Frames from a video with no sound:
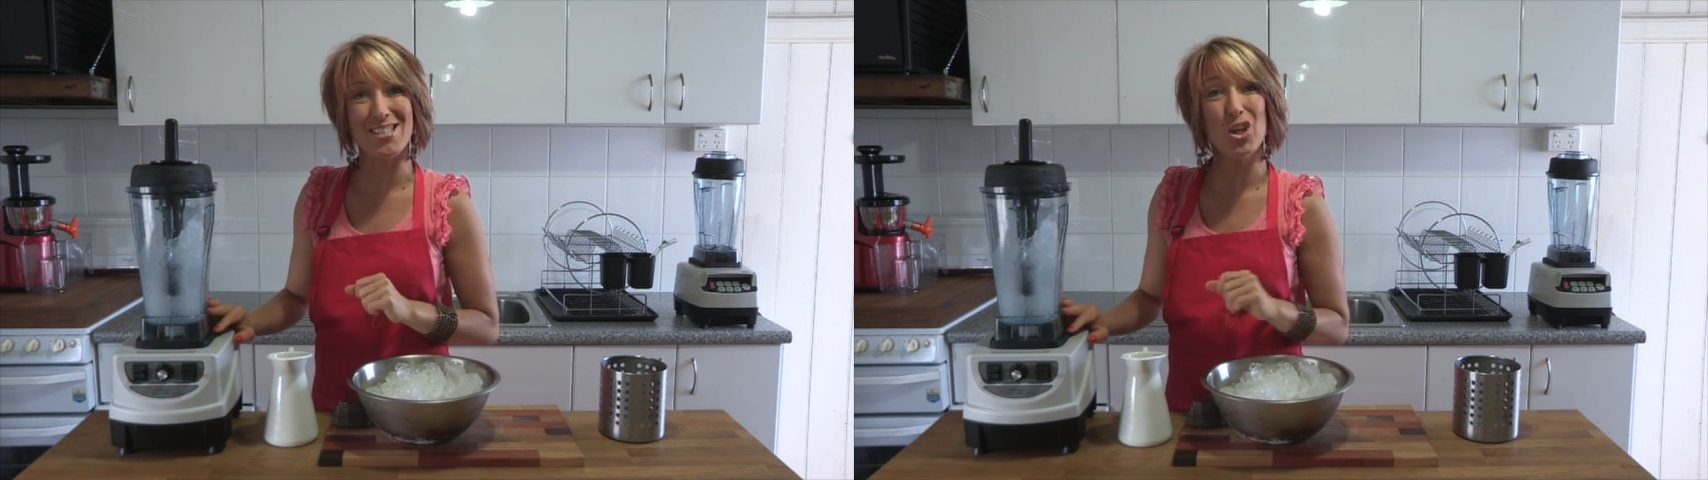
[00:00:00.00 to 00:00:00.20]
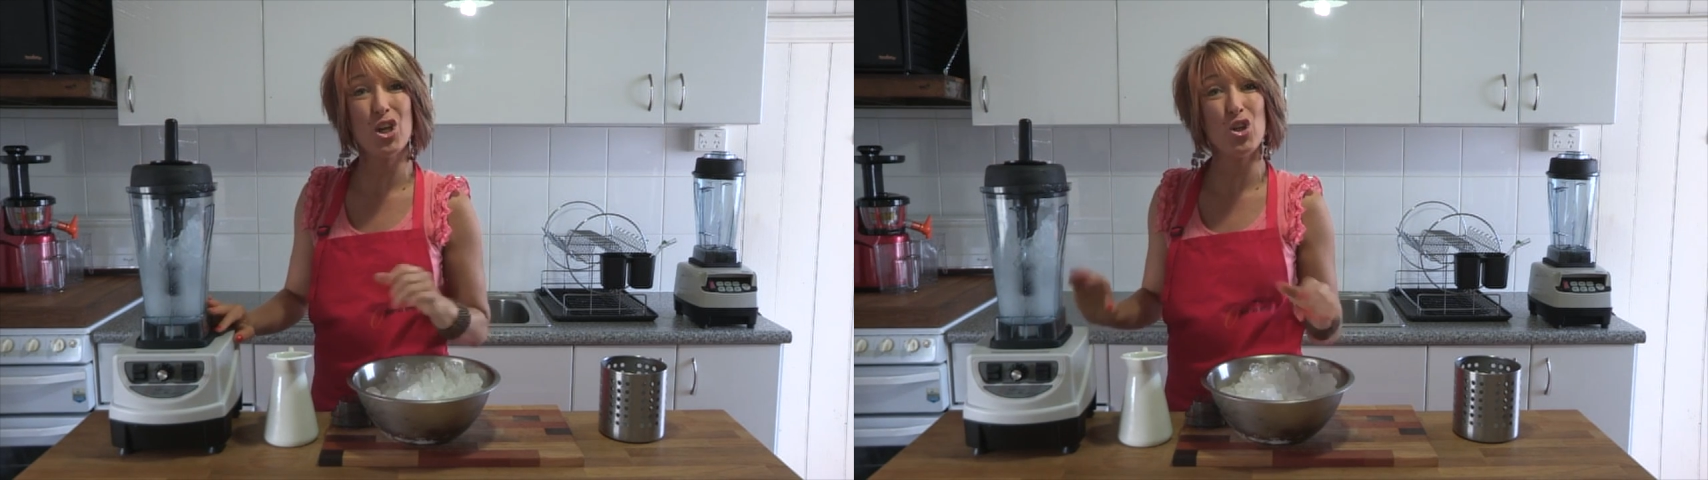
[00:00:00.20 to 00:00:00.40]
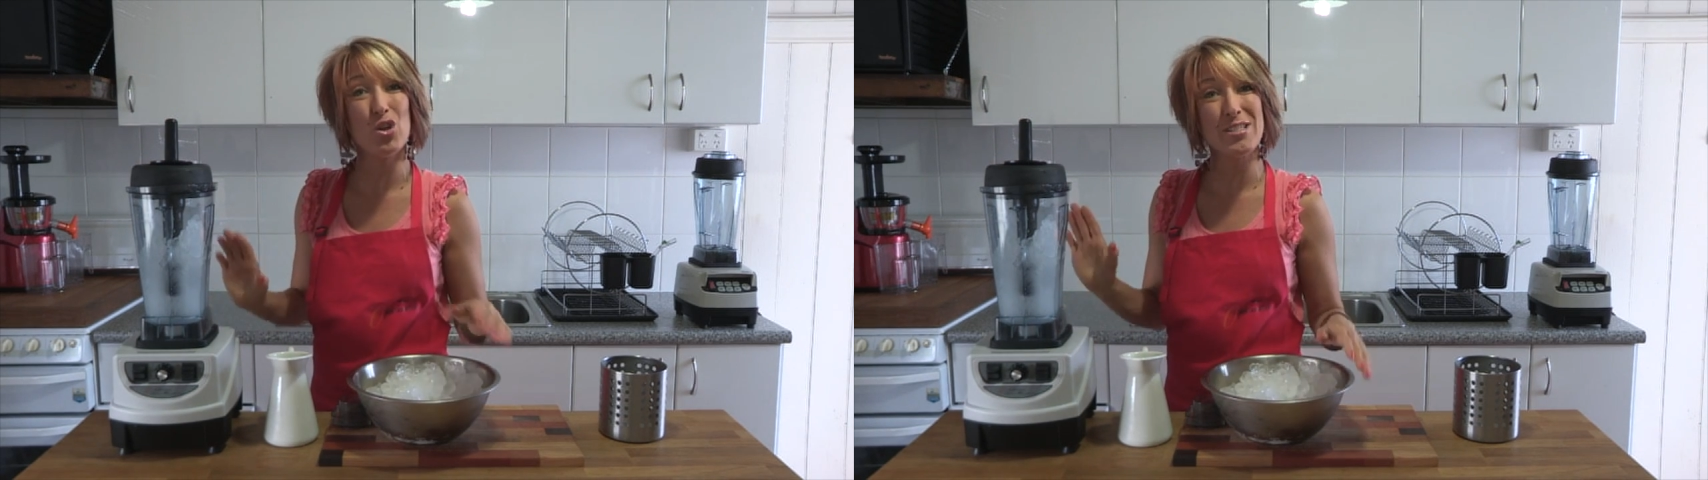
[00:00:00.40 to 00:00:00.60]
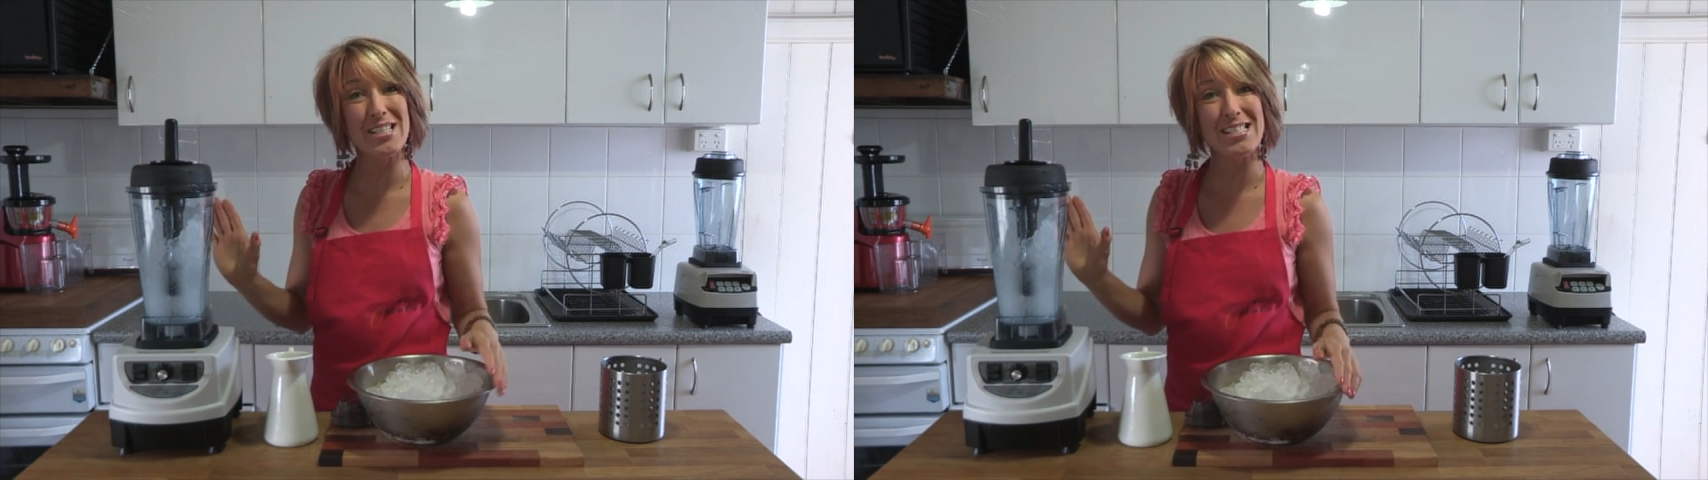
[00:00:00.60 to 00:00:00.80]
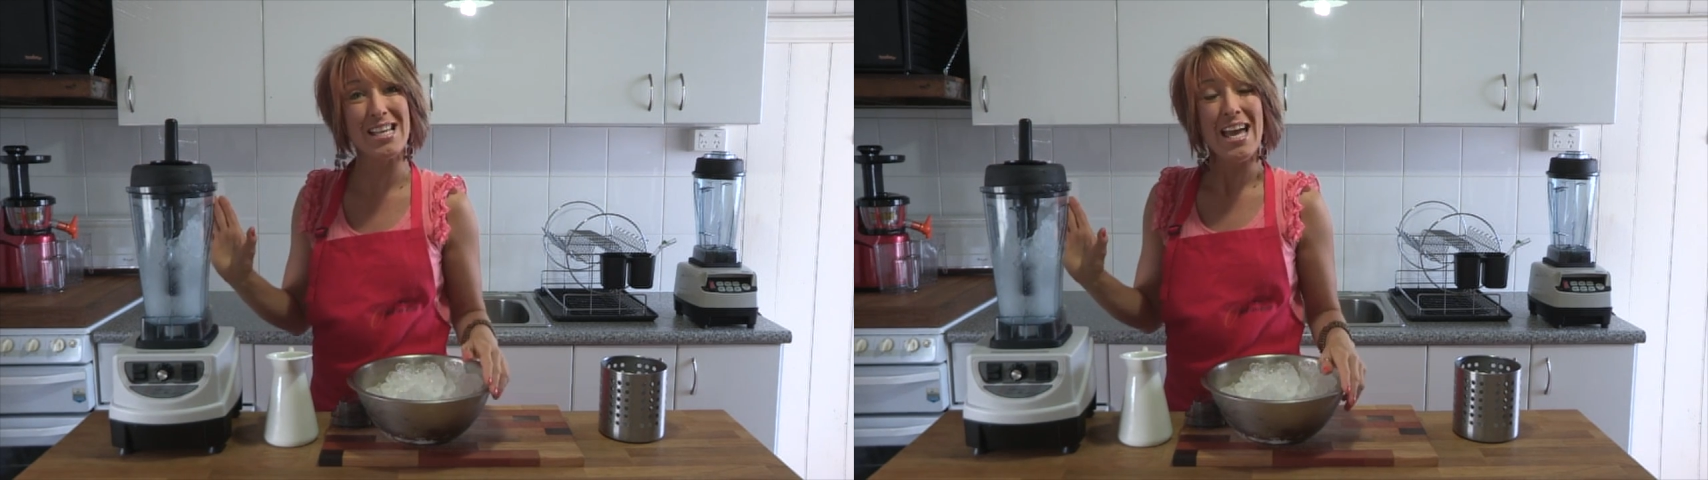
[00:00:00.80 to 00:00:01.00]
Now you can use
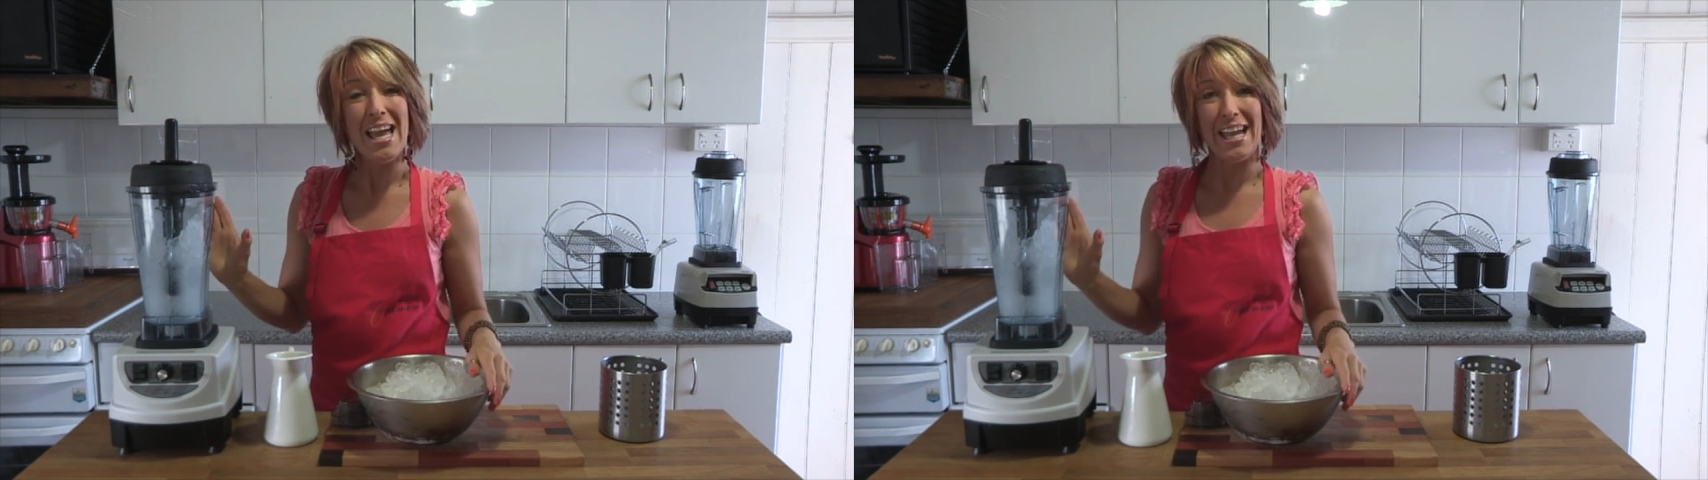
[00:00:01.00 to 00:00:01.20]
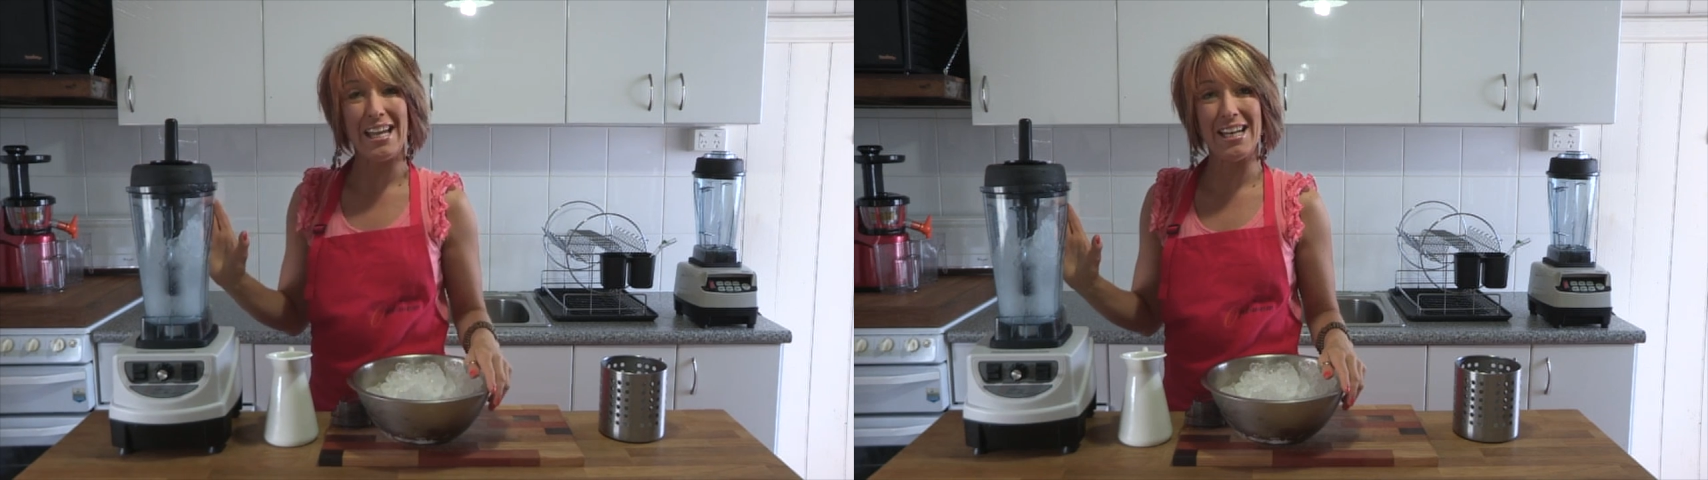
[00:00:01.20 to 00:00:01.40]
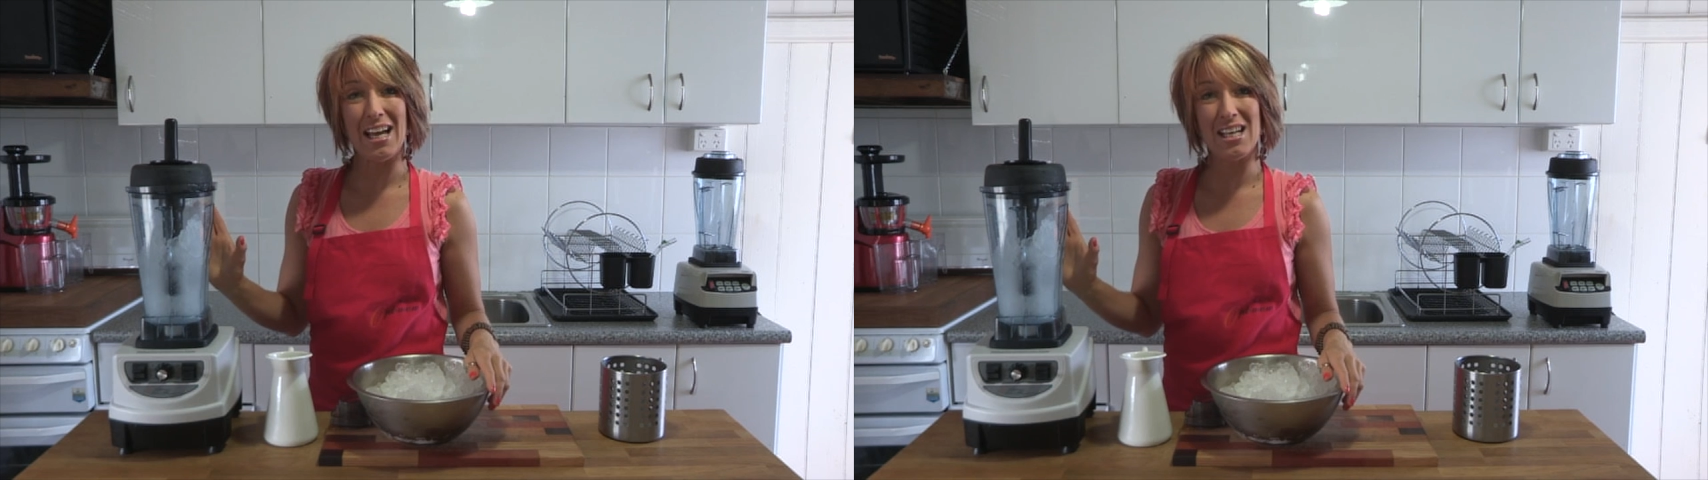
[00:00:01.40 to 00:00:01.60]
this in